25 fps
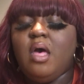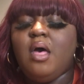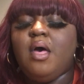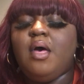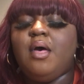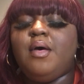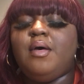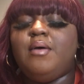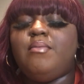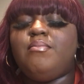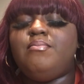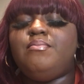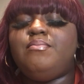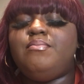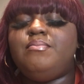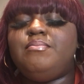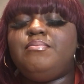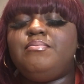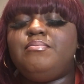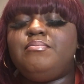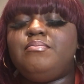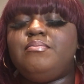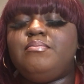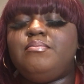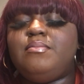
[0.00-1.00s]

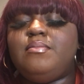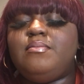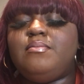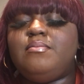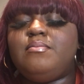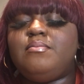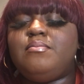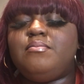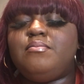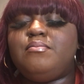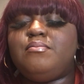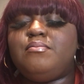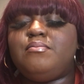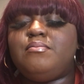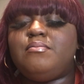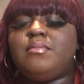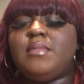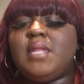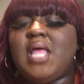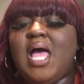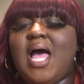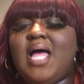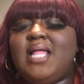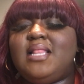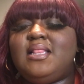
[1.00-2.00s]
Um,
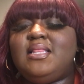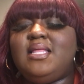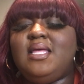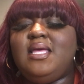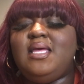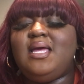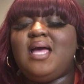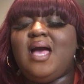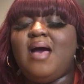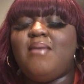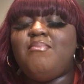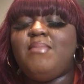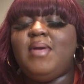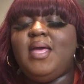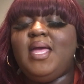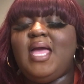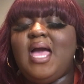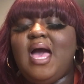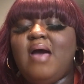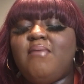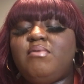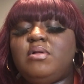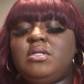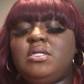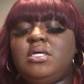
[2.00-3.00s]
I think I may
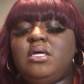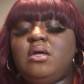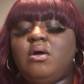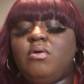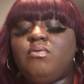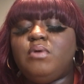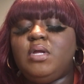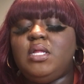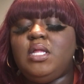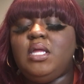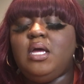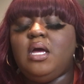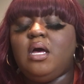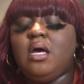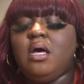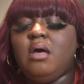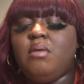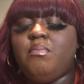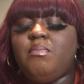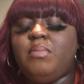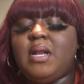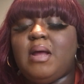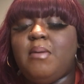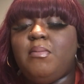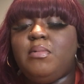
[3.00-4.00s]
have a Leo reading
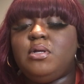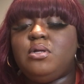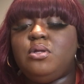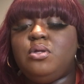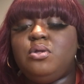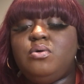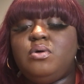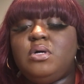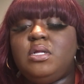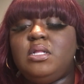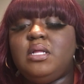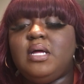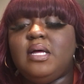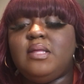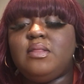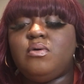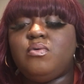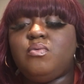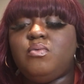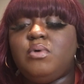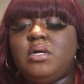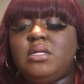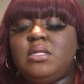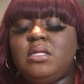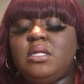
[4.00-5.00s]
up, but I'm going to do
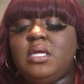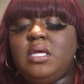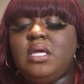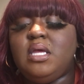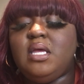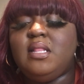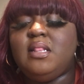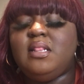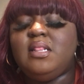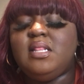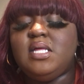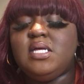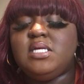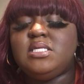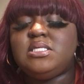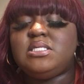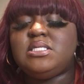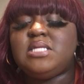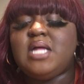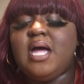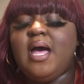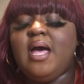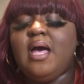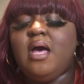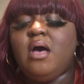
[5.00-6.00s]
another one in this
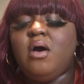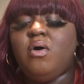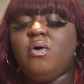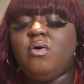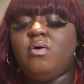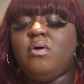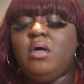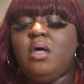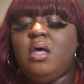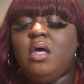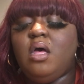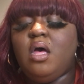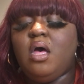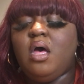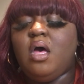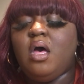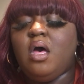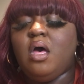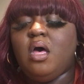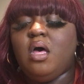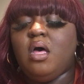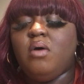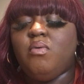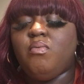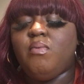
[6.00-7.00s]
style
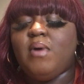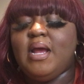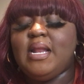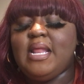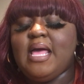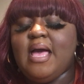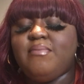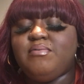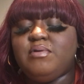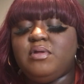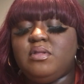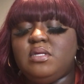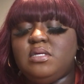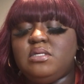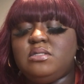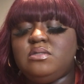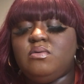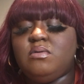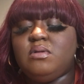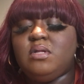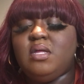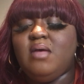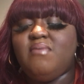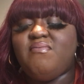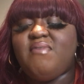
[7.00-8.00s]
uh, right after this
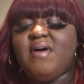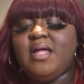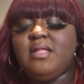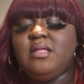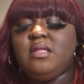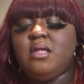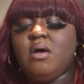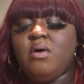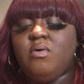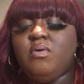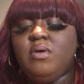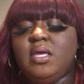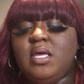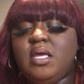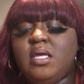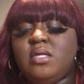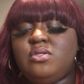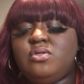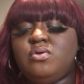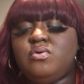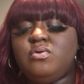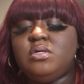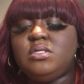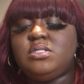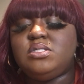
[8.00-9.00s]
one. If I don't
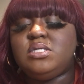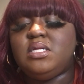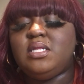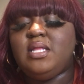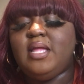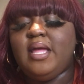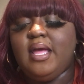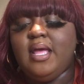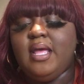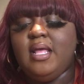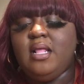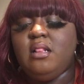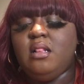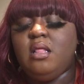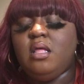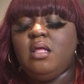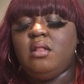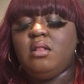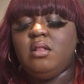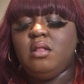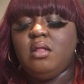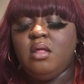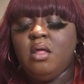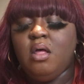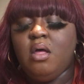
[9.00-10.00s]
get to it today,
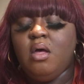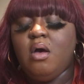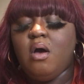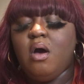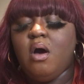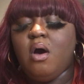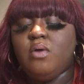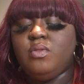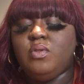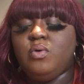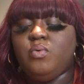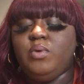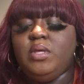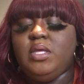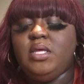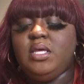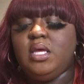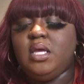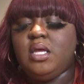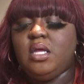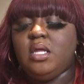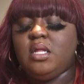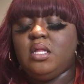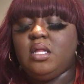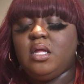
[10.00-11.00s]
then on the
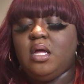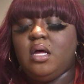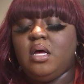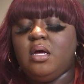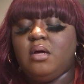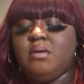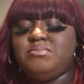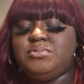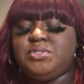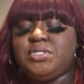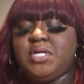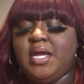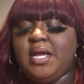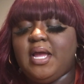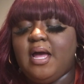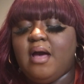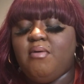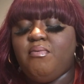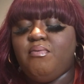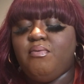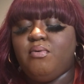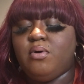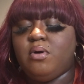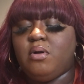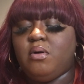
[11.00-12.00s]
weekend, um, check
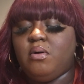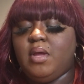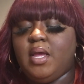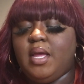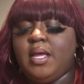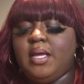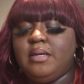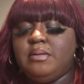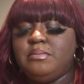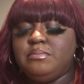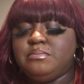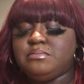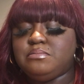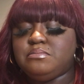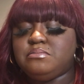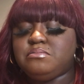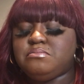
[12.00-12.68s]
out for it, okay?